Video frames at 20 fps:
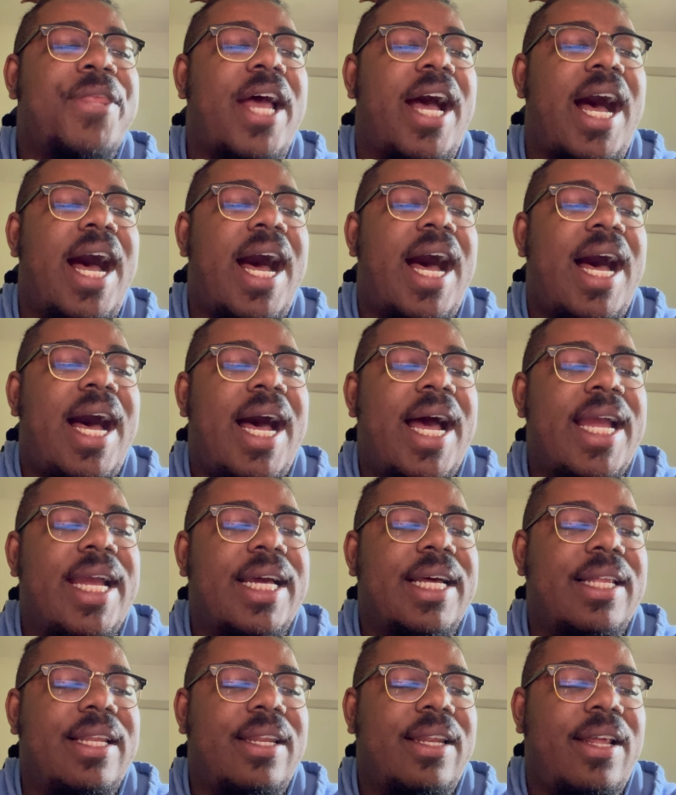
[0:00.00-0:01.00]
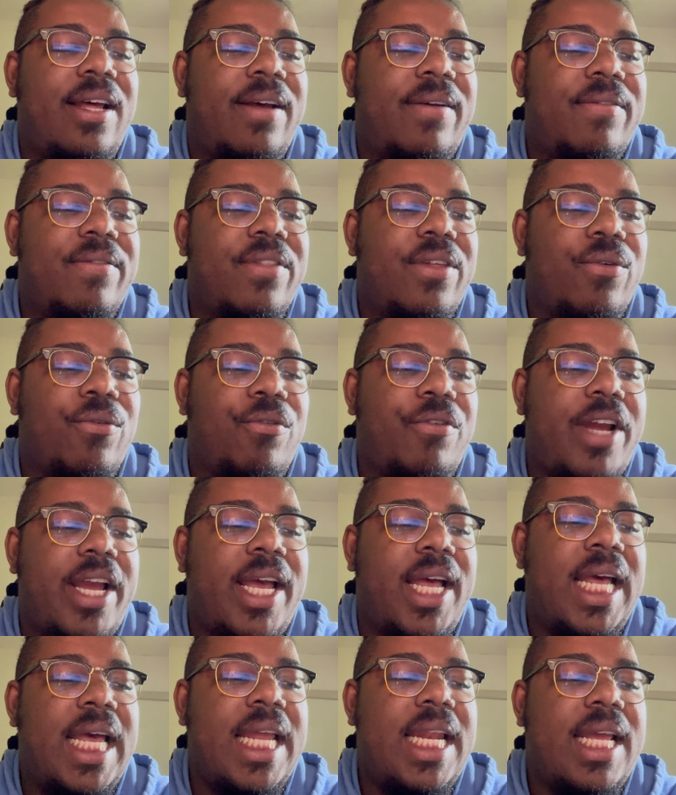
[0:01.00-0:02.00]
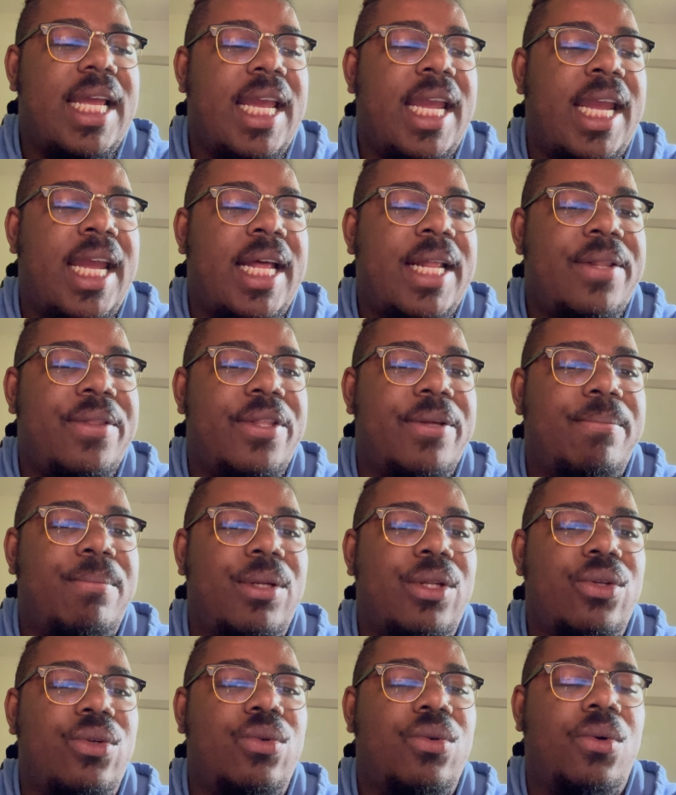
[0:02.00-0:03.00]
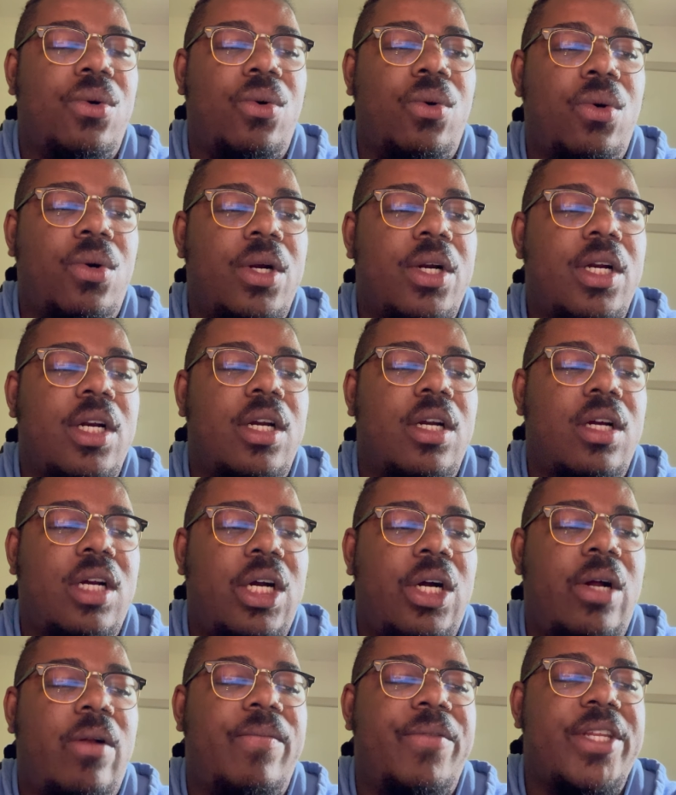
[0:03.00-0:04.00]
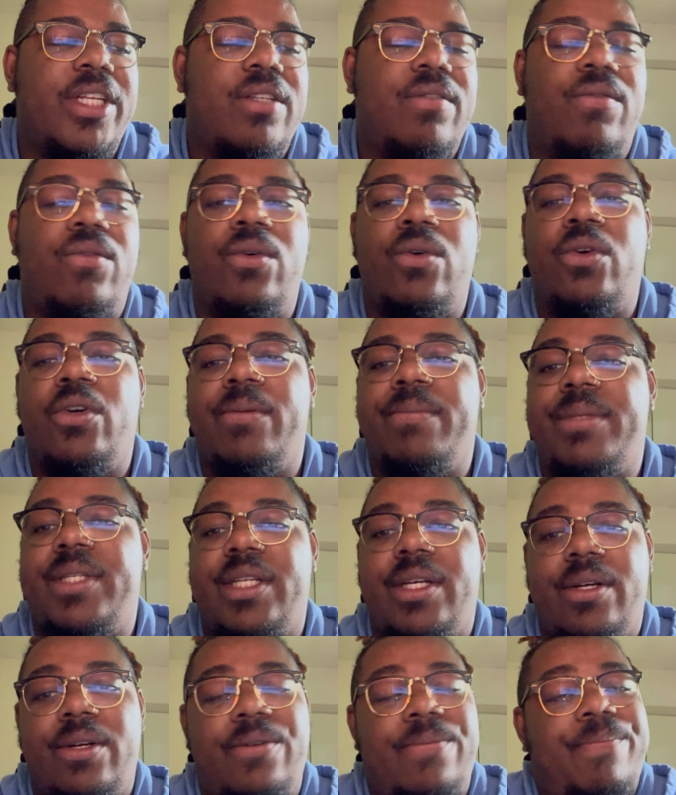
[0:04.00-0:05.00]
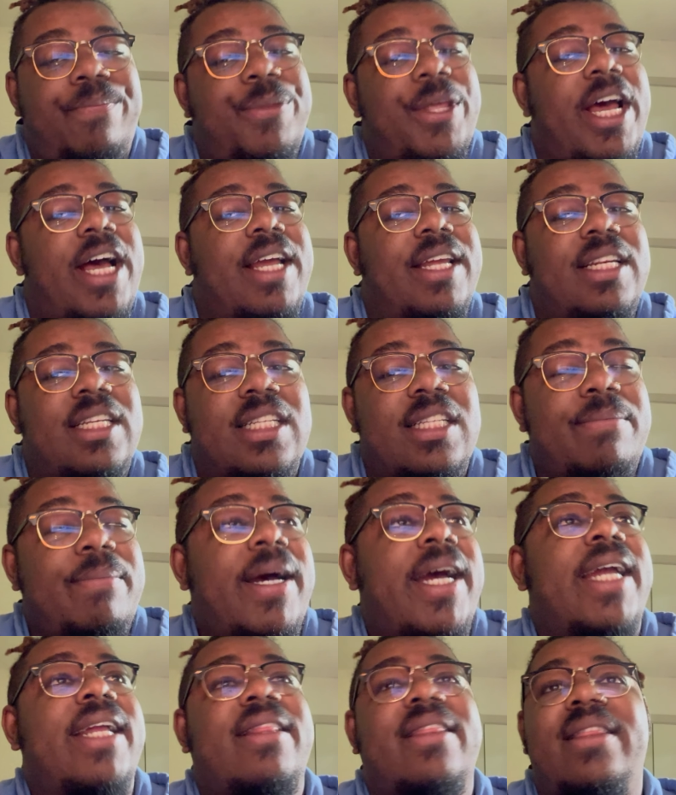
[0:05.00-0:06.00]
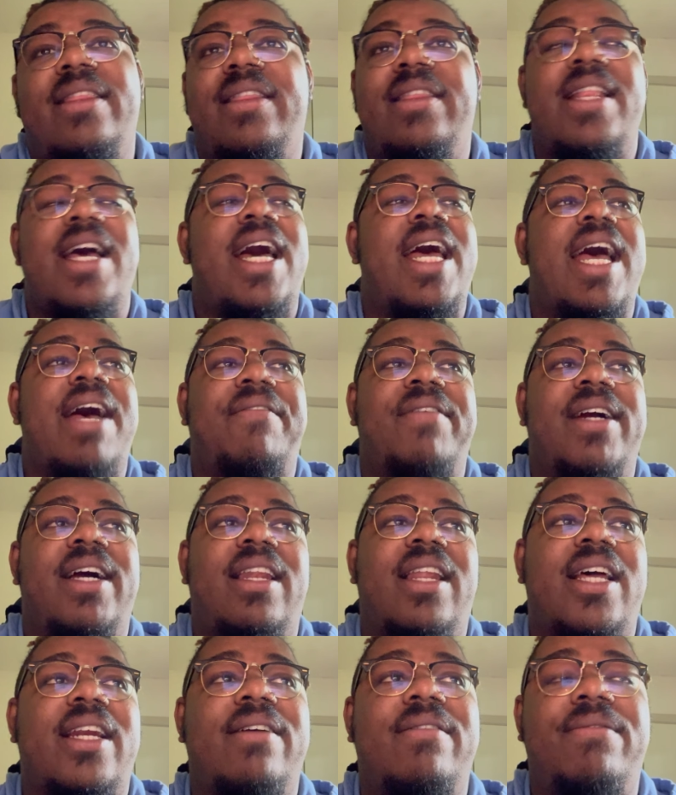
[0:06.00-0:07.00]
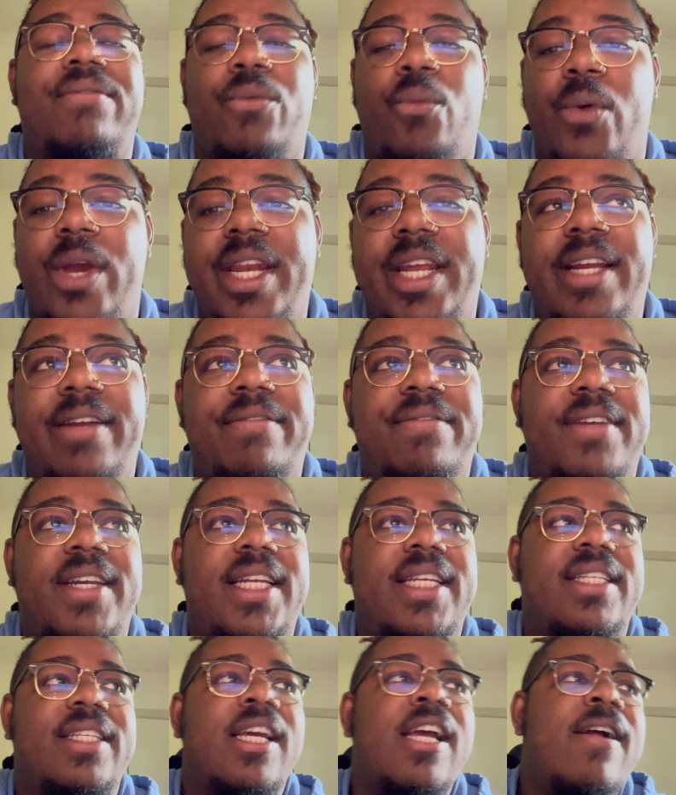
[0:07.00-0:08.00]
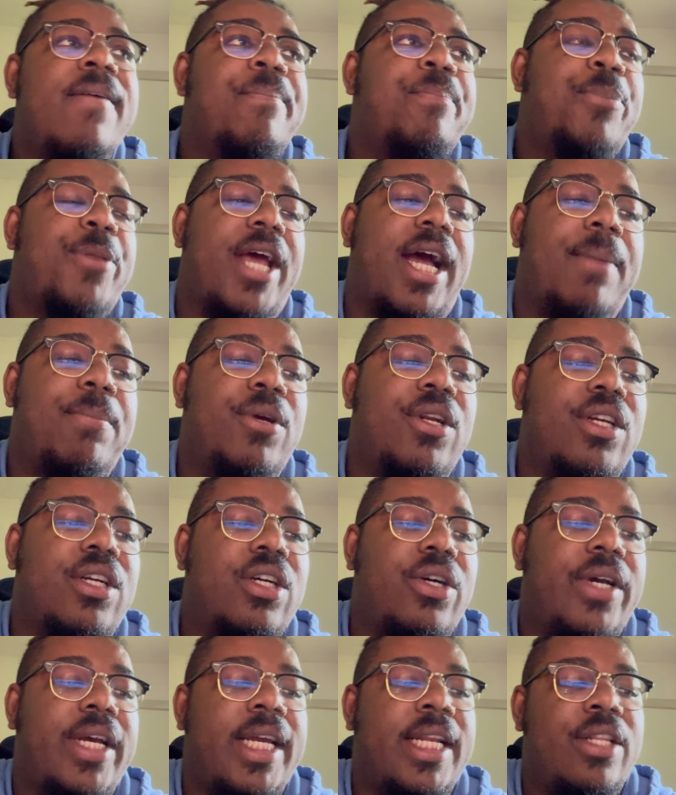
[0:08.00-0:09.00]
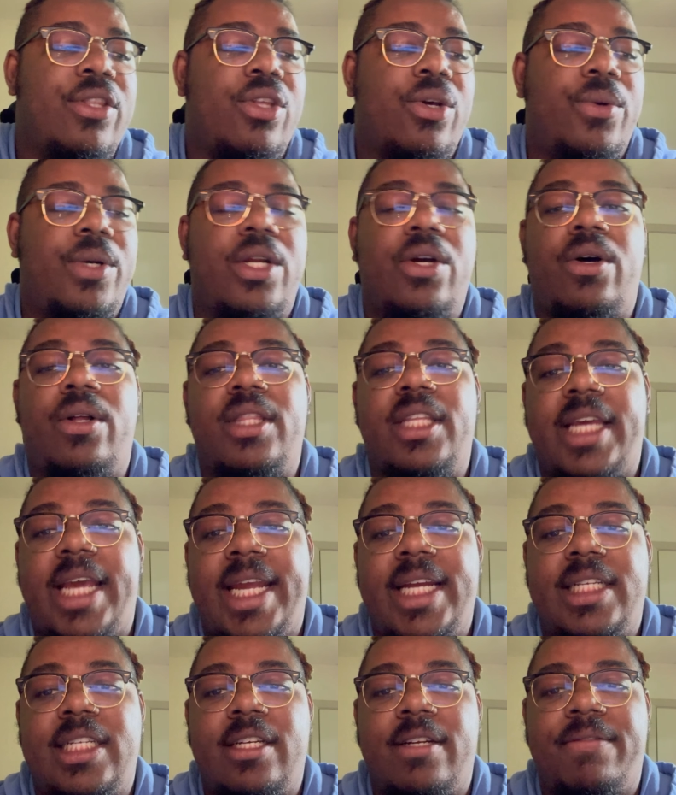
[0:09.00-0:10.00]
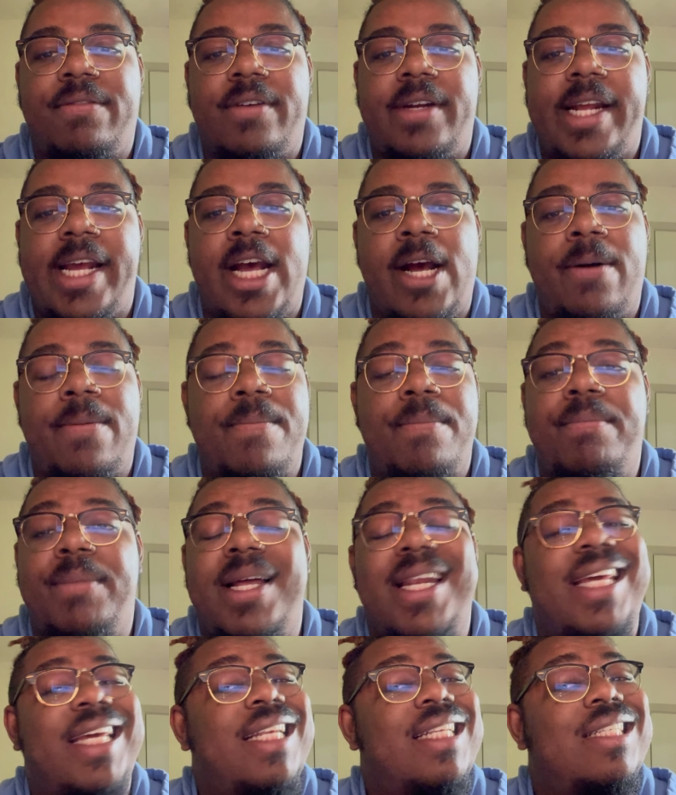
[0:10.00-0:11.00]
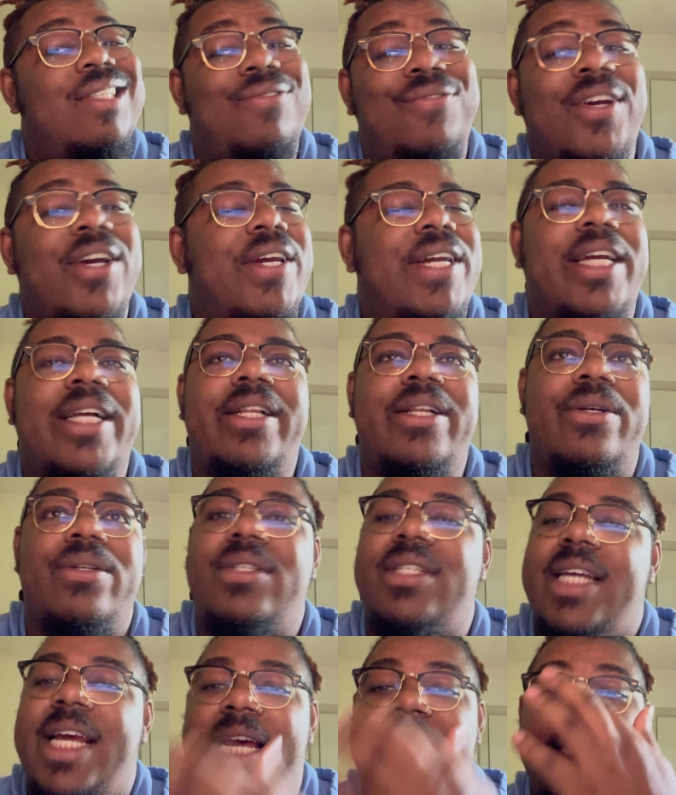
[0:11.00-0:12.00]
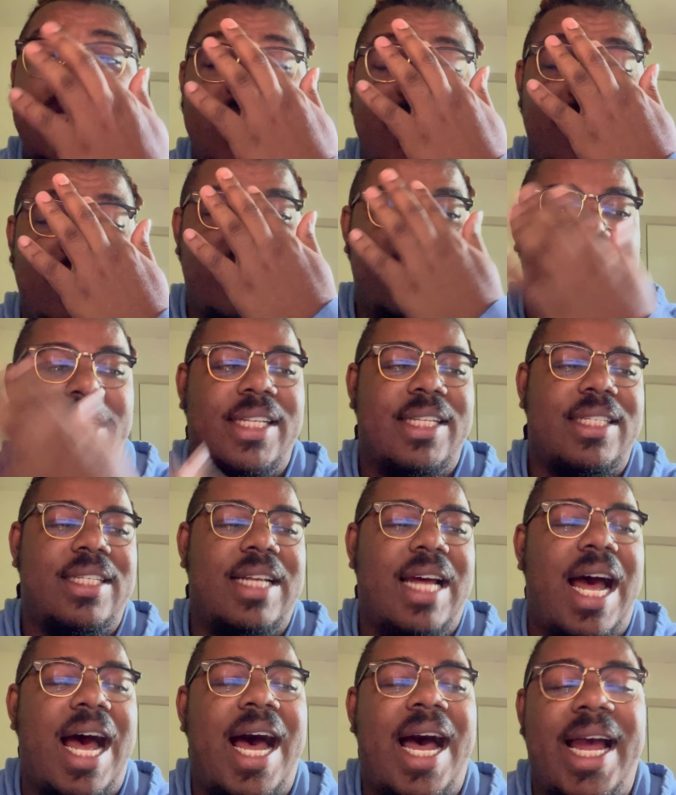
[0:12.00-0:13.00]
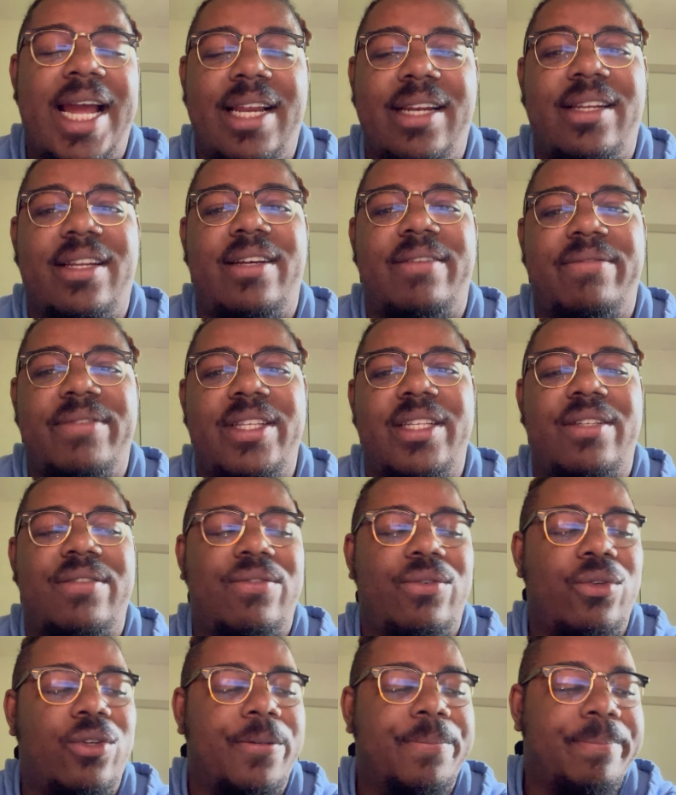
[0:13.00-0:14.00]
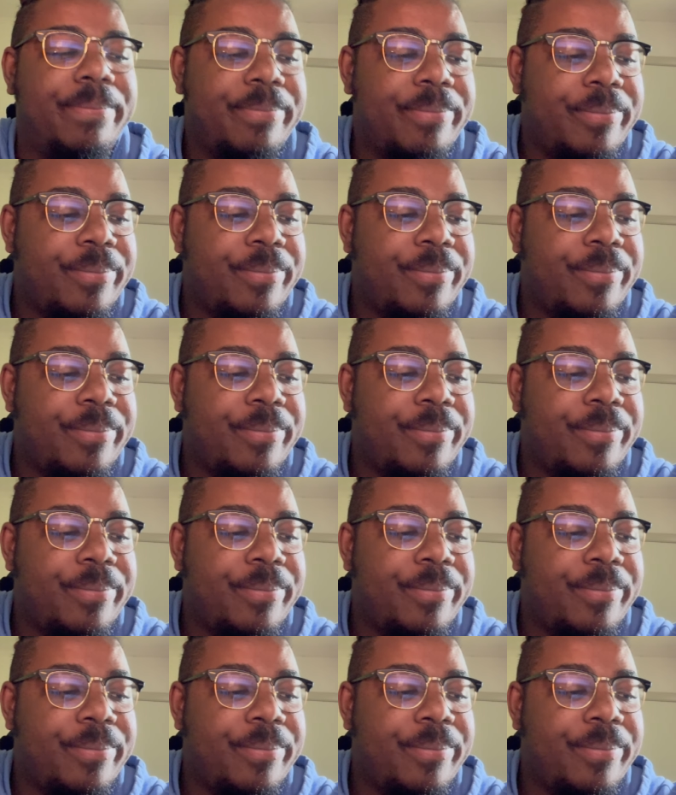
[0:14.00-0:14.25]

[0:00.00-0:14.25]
I love the red and the blue aura on this form. So, despite not having a lot of winning feats, I'm gonna go ahead and throw it on the A tier for now. But it's very close to S tier because I love this form.